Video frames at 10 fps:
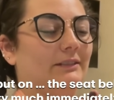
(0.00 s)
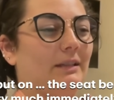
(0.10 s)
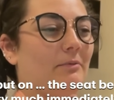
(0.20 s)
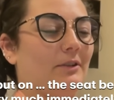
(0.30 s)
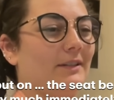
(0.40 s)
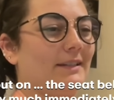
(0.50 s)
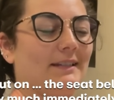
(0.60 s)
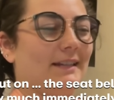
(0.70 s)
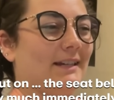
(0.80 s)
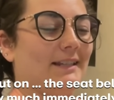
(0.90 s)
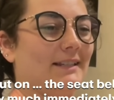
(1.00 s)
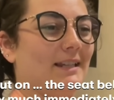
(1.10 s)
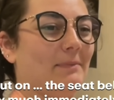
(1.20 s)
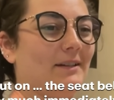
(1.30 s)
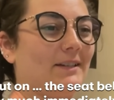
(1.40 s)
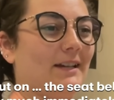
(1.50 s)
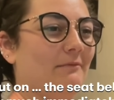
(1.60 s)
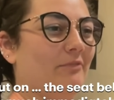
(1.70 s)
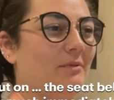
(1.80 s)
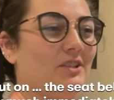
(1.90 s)
they put on the, uh, the seatbelt
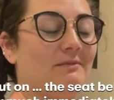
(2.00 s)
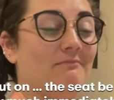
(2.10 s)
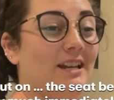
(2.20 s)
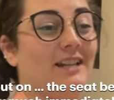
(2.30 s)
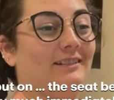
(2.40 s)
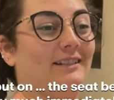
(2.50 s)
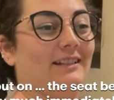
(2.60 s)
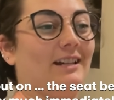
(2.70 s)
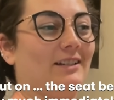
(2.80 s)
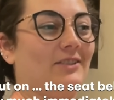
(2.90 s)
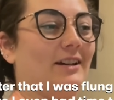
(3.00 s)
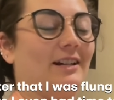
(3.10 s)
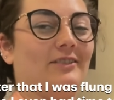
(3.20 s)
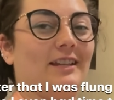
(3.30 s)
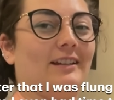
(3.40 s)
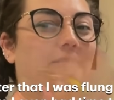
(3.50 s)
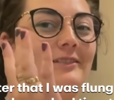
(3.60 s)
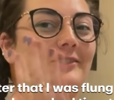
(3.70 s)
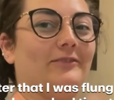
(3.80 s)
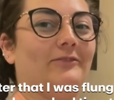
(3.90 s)
sign, pretty much immediately, straight after that, I
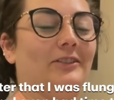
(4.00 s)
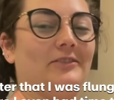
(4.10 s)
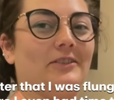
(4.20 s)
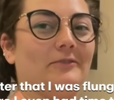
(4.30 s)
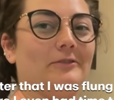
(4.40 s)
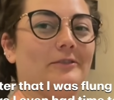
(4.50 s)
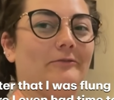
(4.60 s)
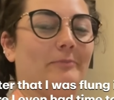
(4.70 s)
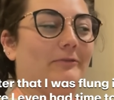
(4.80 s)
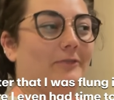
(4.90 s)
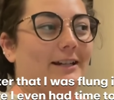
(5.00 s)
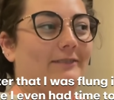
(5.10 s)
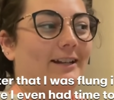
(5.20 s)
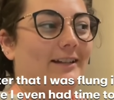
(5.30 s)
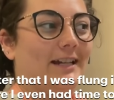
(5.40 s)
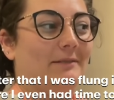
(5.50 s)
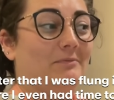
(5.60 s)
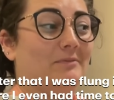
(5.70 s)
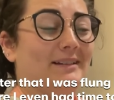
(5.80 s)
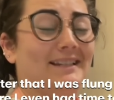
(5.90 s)
was flung to the roof before I even had time
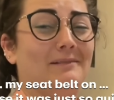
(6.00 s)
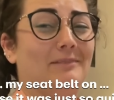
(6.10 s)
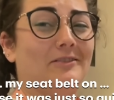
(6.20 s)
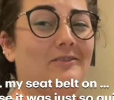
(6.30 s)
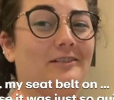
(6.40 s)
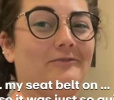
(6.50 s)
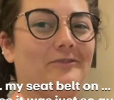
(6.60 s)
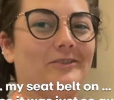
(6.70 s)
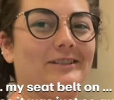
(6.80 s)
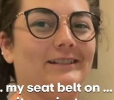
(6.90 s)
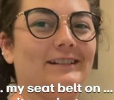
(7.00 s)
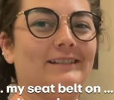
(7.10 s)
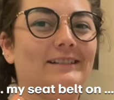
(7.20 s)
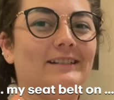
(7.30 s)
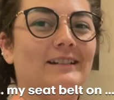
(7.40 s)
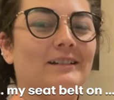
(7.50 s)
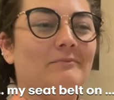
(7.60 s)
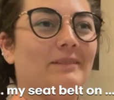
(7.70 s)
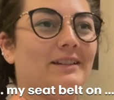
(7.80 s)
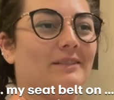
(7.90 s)
to put my seatbelt on, unfortunately,
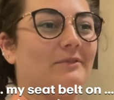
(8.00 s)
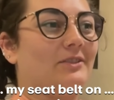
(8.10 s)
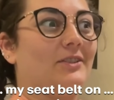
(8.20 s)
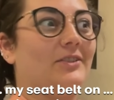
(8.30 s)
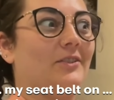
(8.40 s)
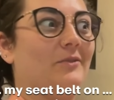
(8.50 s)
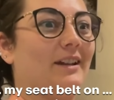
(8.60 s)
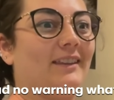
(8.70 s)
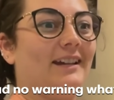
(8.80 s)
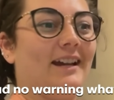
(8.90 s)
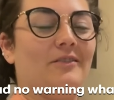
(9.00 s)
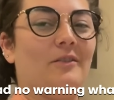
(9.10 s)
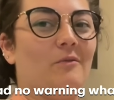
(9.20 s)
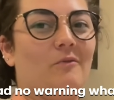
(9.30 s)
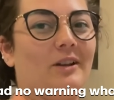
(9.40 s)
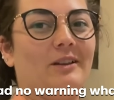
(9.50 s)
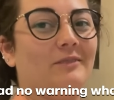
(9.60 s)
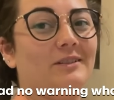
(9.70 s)
because it was just so quick, they had no warning